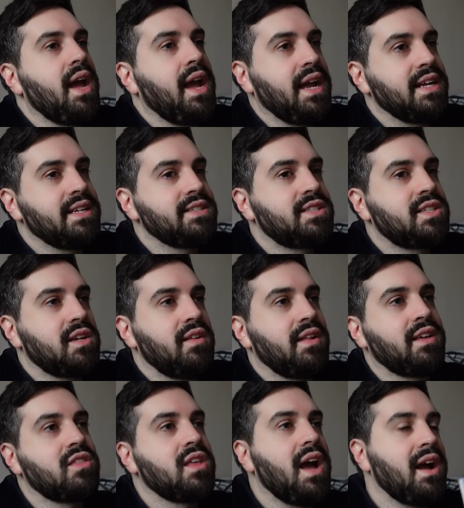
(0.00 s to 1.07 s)
And,
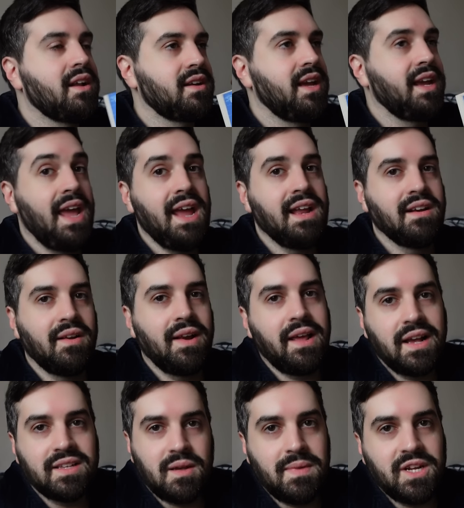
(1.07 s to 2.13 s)
like, that, again,
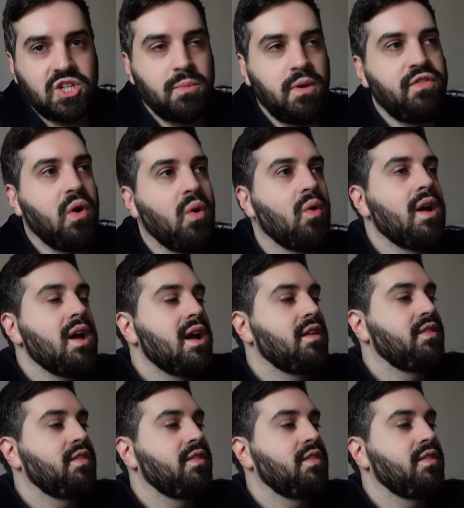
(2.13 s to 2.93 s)
like, as I mentioned before,